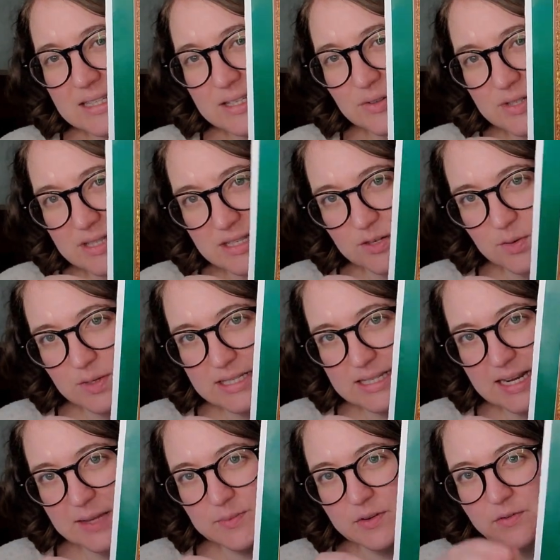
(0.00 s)
So it's the Twas
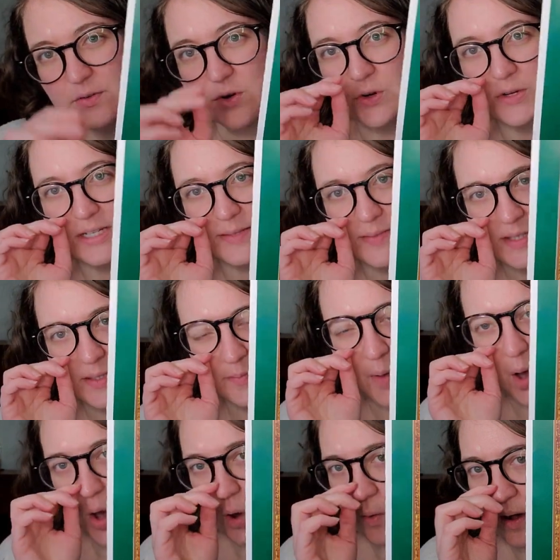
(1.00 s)
the Night Before Christmas
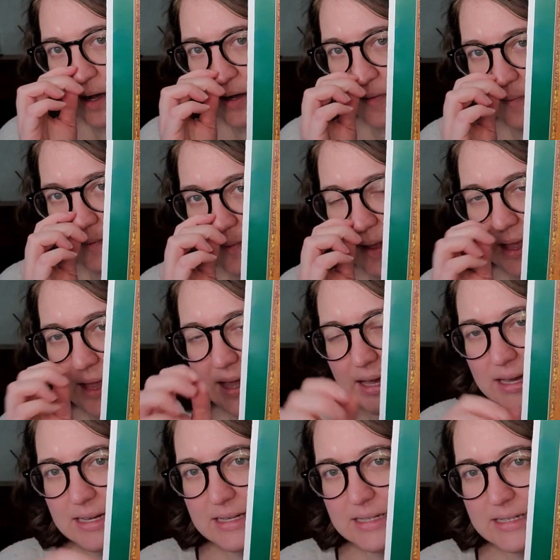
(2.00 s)
poem.
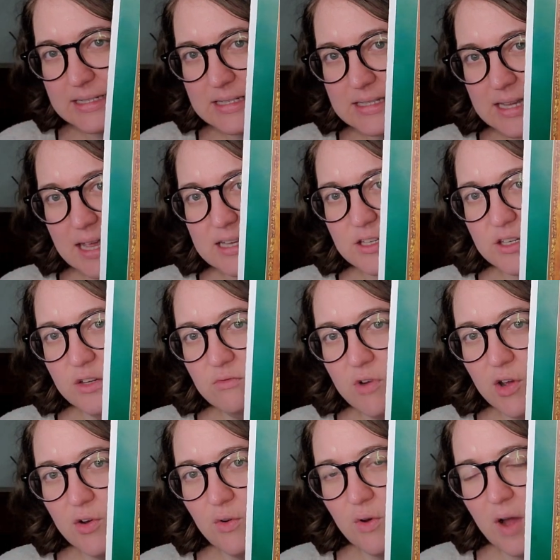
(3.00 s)
And as you
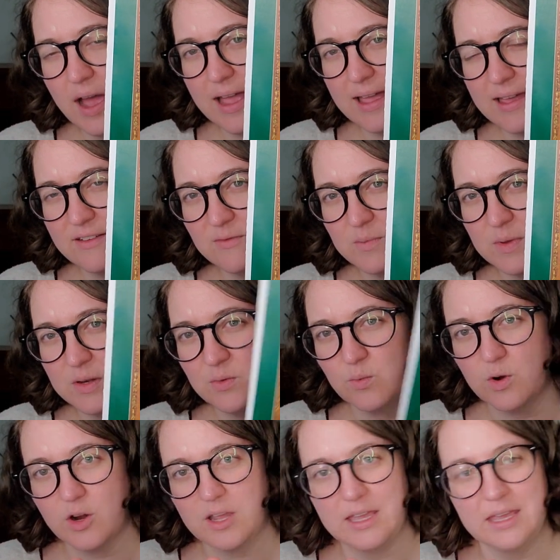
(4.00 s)
know, I have been
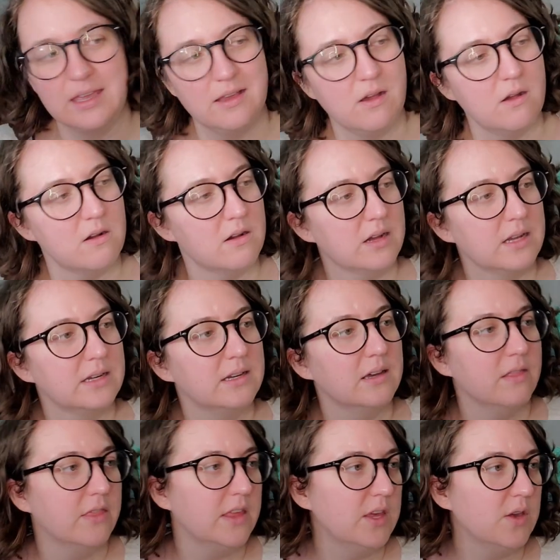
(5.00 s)
working on
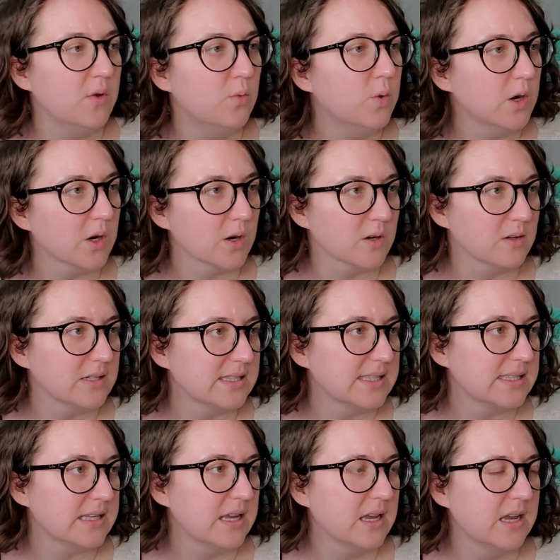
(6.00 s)
the
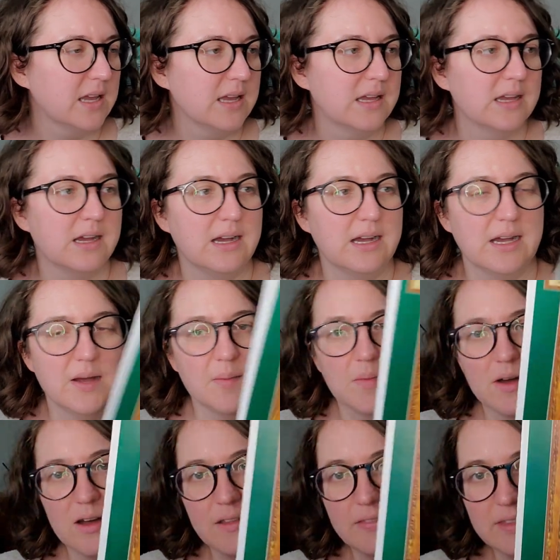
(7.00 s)
words
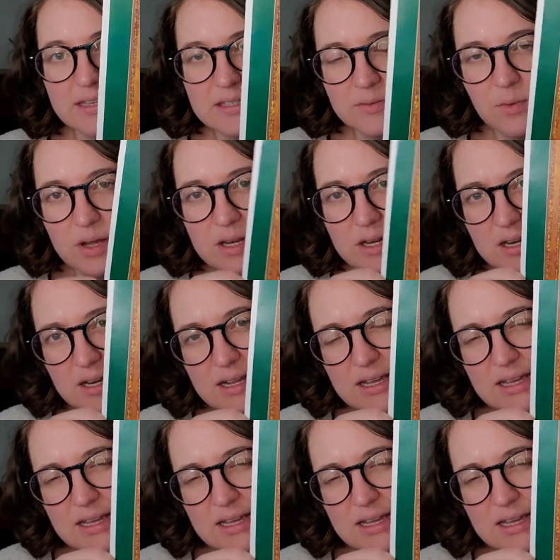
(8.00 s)
um, on this one.